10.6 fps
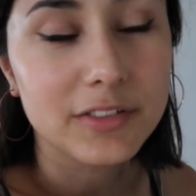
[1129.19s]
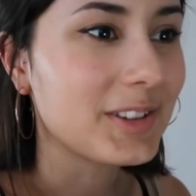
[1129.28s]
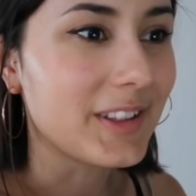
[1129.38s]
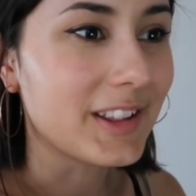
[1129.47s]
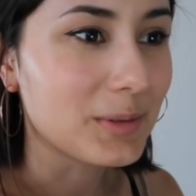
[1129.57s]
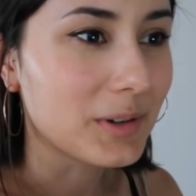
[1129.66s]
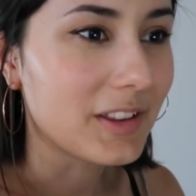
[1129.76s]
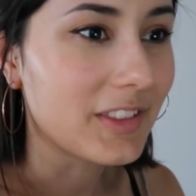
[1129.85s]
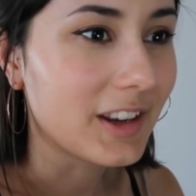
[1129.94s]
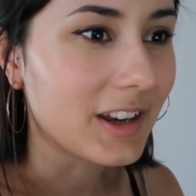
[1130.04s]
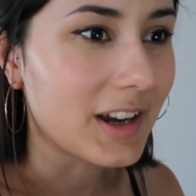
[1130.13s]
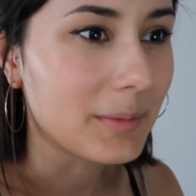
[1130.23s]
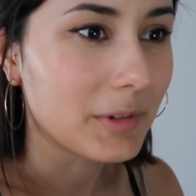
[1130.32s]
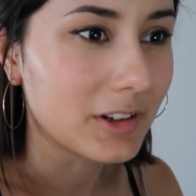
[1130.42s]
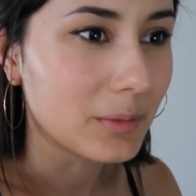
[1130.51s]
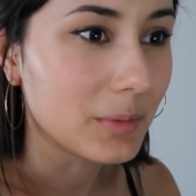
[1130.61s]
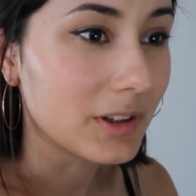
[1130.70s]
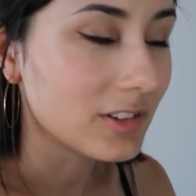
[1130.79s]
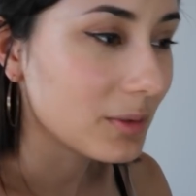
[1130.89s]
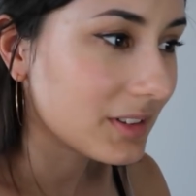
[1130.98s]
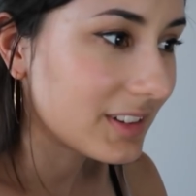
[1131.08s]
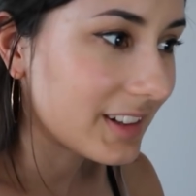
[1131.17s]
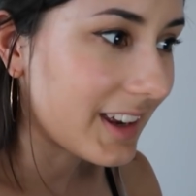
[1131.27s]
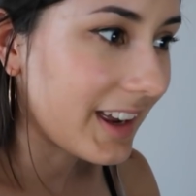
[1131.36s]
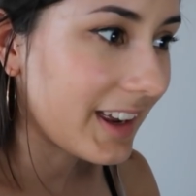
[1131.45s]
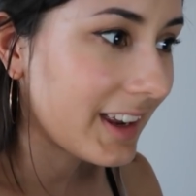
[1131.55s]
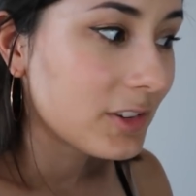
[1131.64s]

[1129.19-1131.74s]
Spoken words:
So that's what I think I'm gonna be doing today.